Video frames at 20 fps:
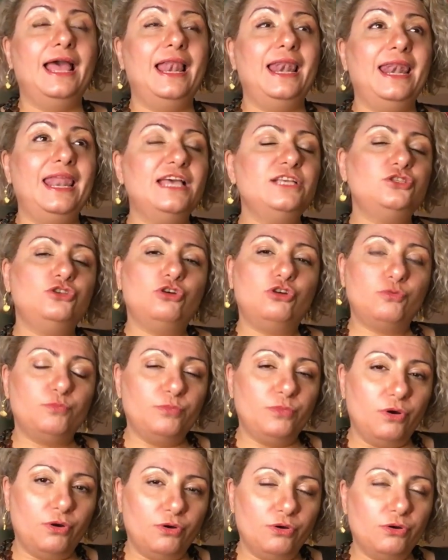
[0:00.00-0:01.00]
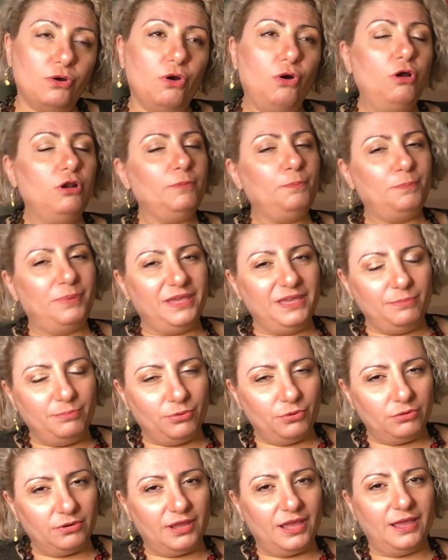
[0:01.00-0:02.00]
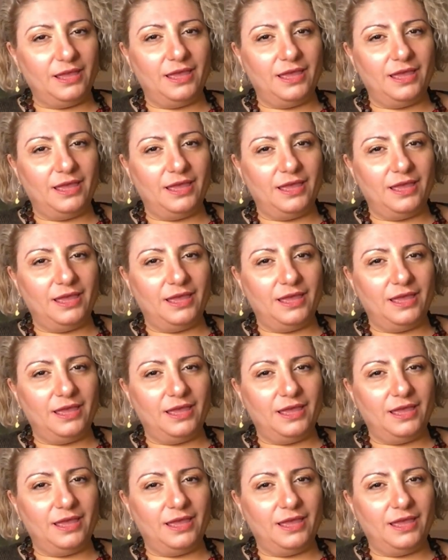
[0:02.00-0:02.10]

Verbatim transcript: Less or more, all people